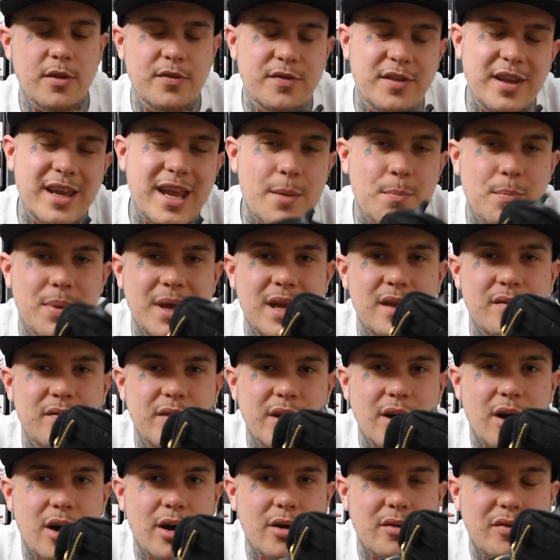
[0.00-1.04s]
DMP
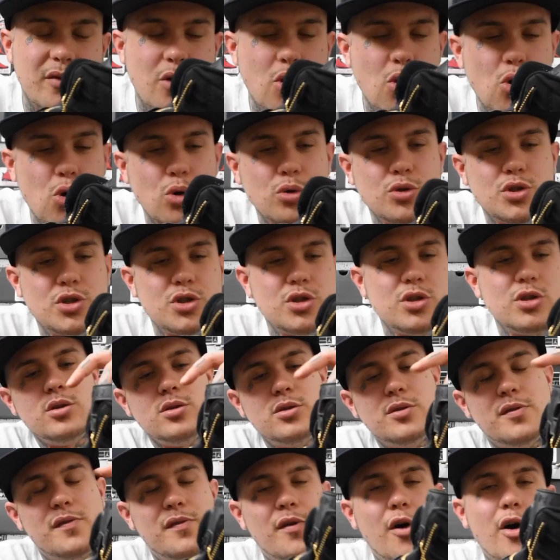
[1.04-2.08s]
VI of course,
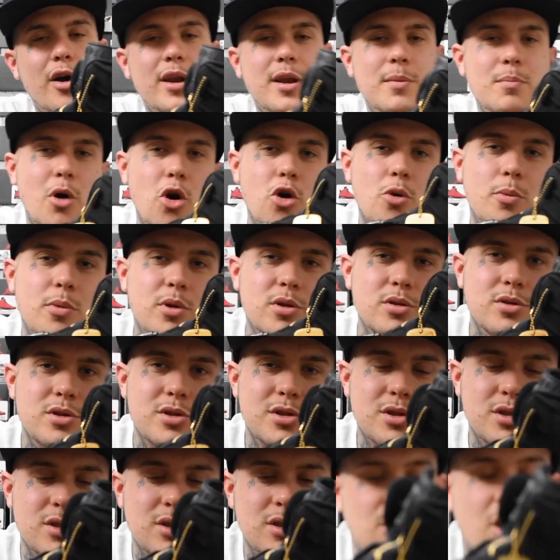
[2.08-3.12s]
defining
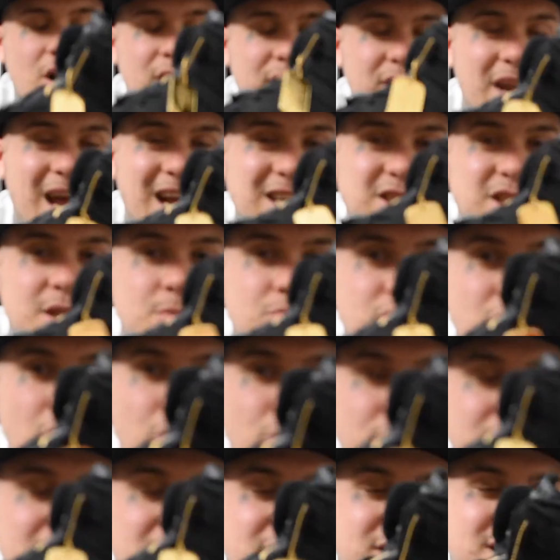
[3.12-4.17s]
moments. I haven't actually
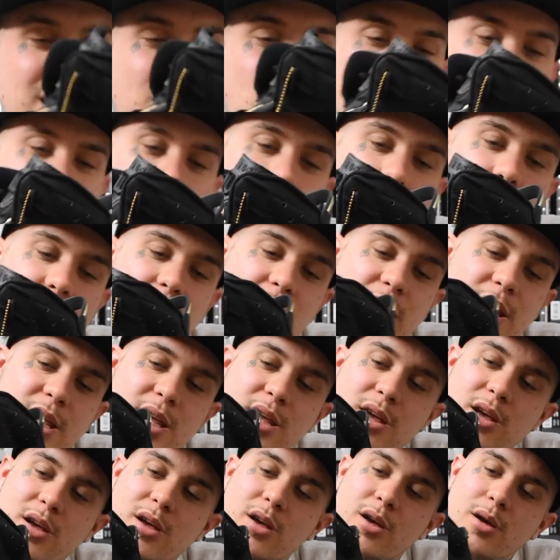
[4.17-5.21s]
broke these out properly,
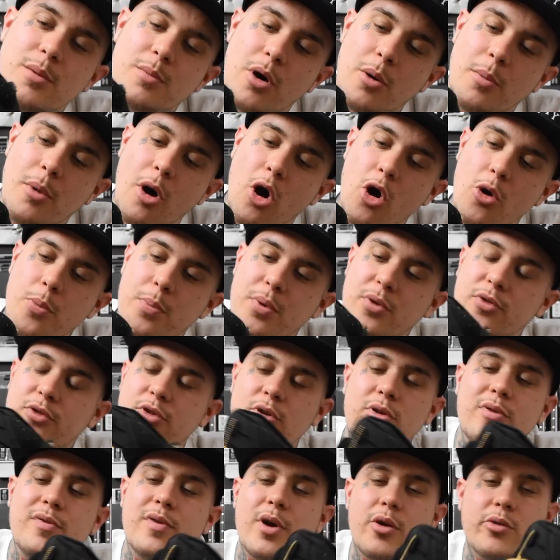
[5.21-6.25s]
but I'm hoping
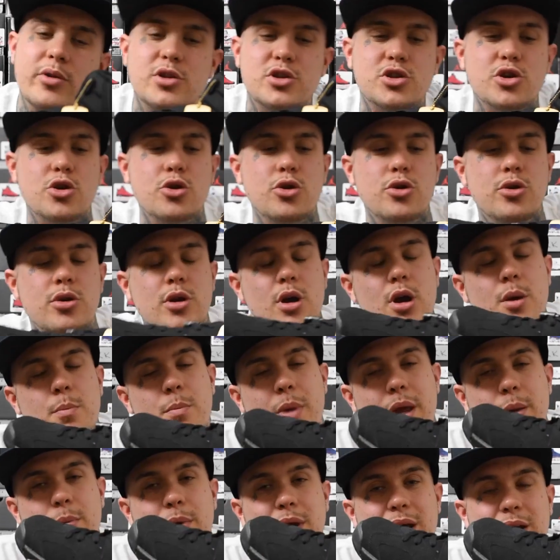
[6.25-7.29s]
to very soon.
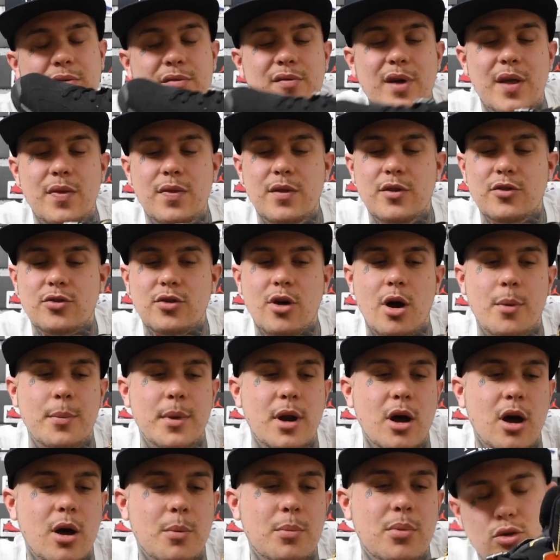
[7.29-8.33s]
Maybe at an event that's coming
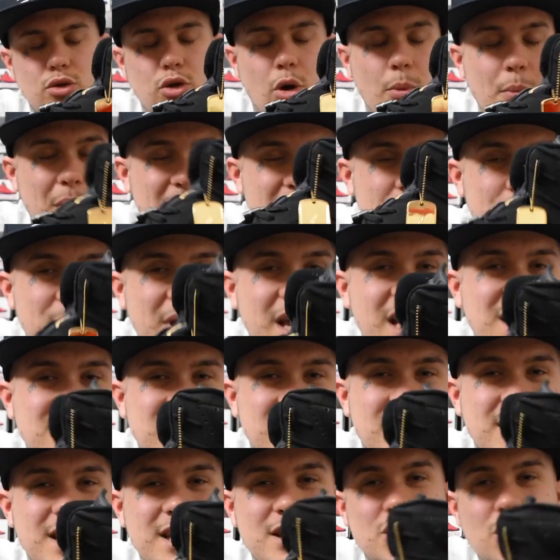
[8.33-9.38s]
up. Not many pairs of
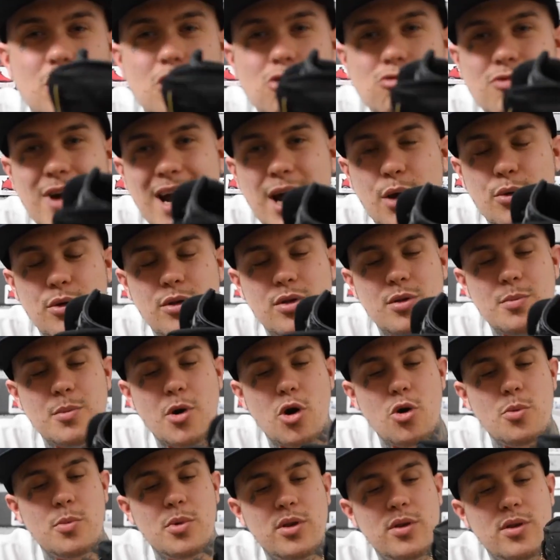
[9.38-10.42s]
these are around at the
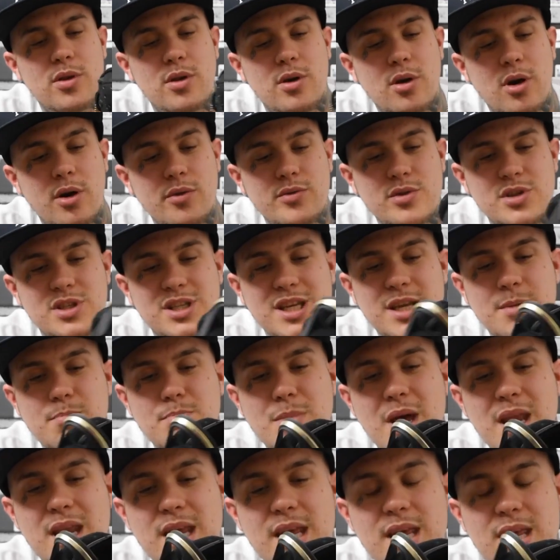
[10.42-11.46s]
moment. I haven't seen
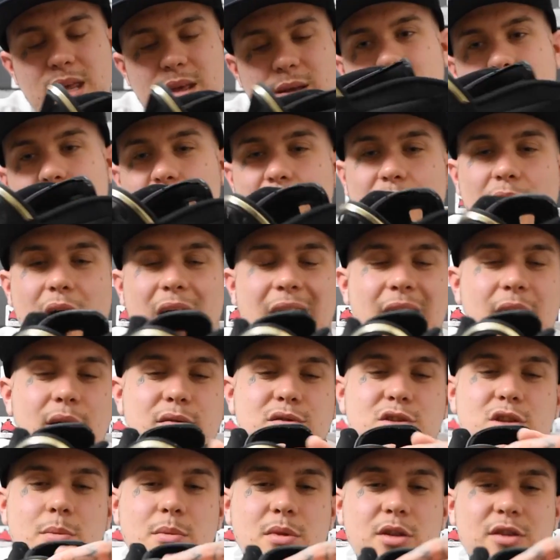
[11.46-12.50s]
many, and if I have,
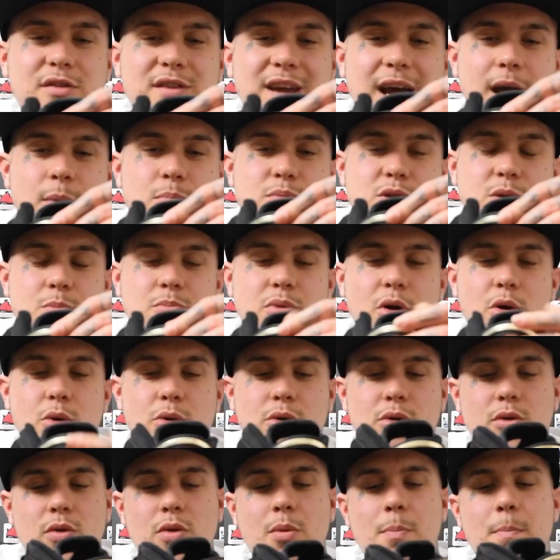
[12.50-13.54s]
some of the tabs are
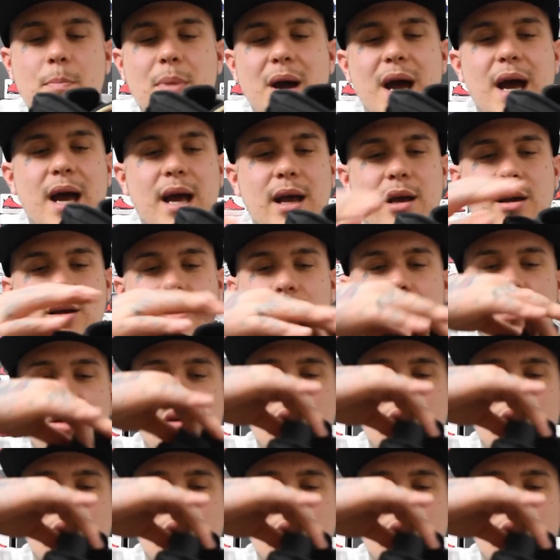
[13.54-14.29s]
broken on the back.